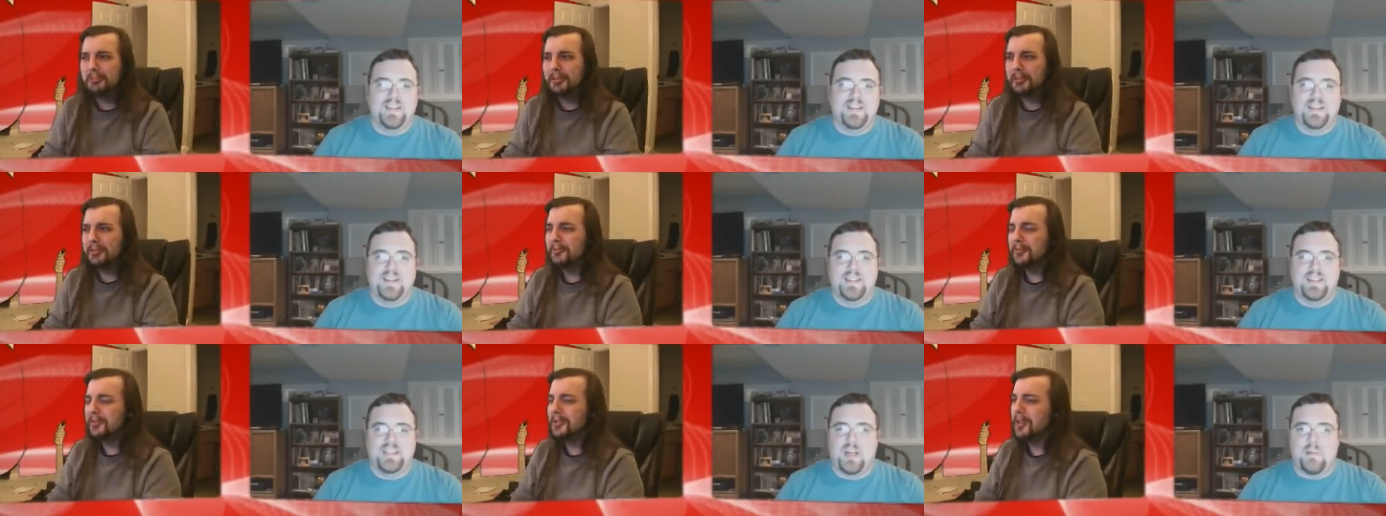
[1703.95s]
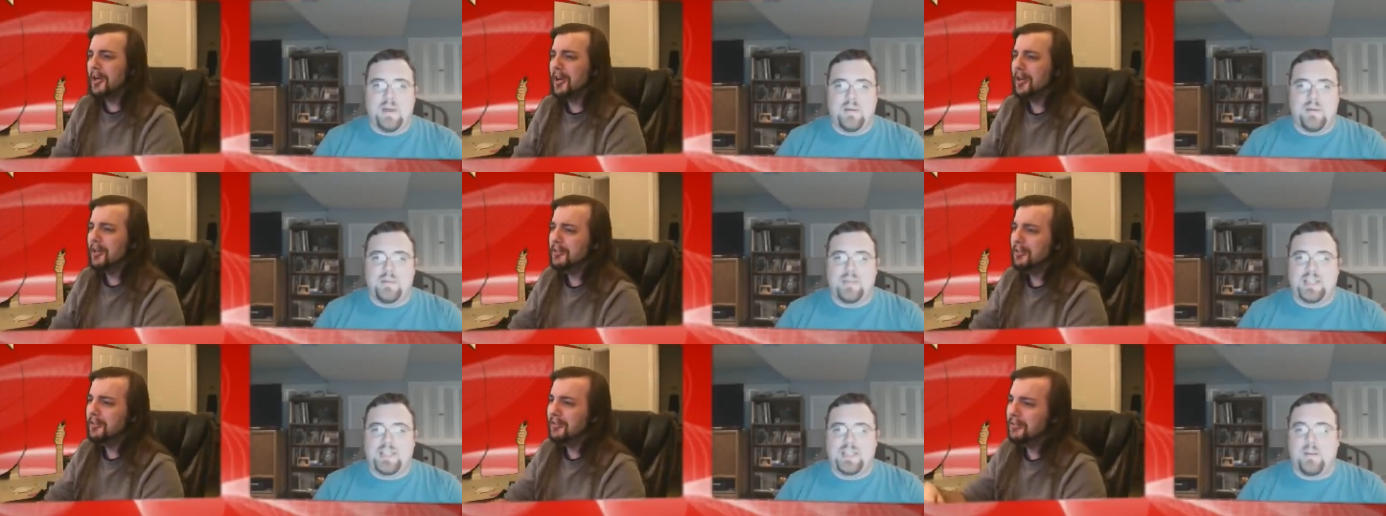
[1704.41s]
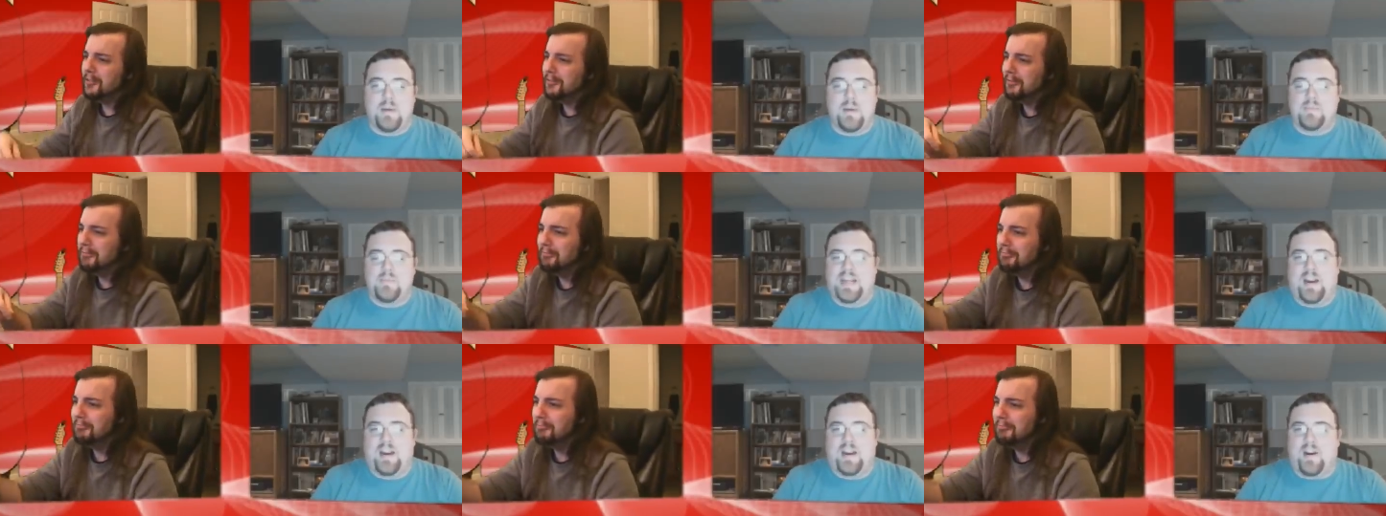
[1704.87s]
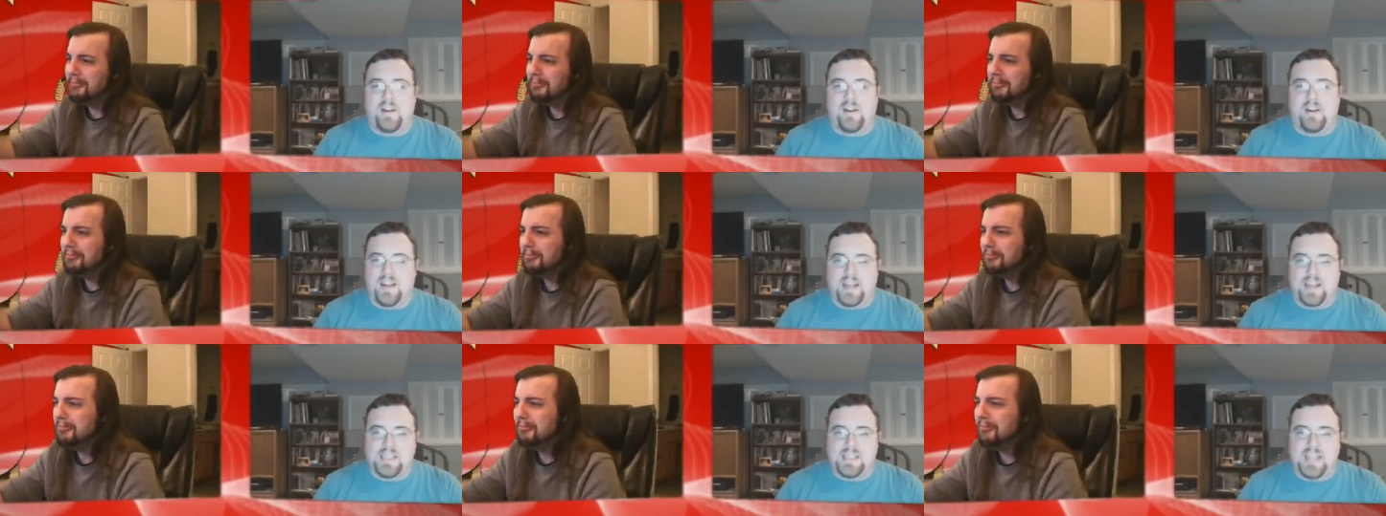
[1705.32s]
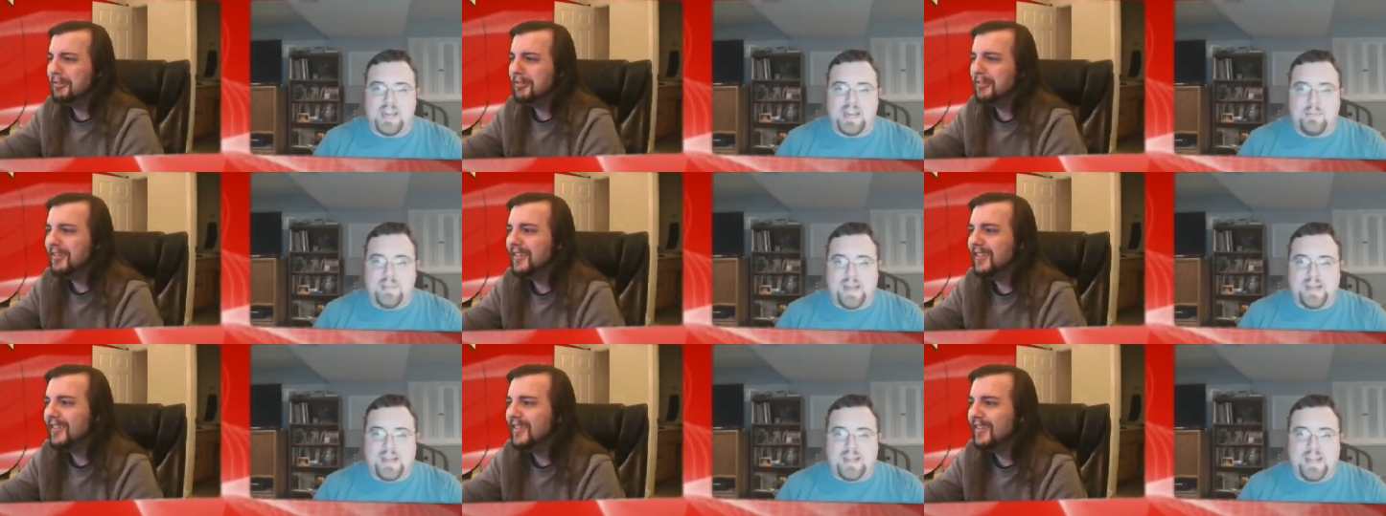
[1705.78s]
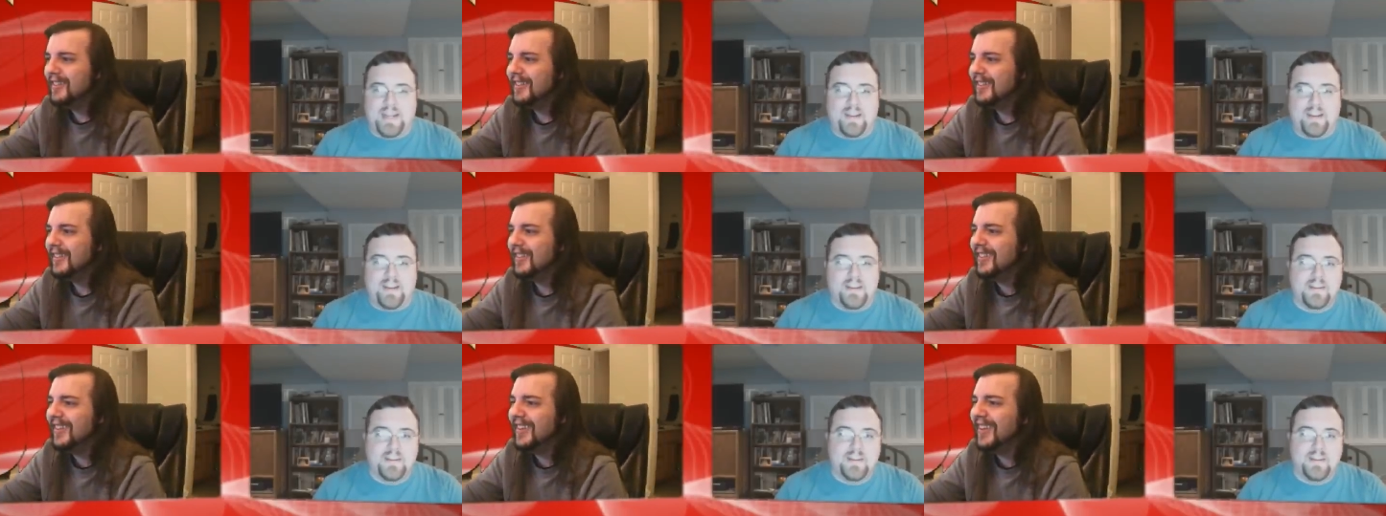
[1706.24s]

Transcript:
Speaker 1: Who's tell him, tell him I'm Tara. I just had a bad day.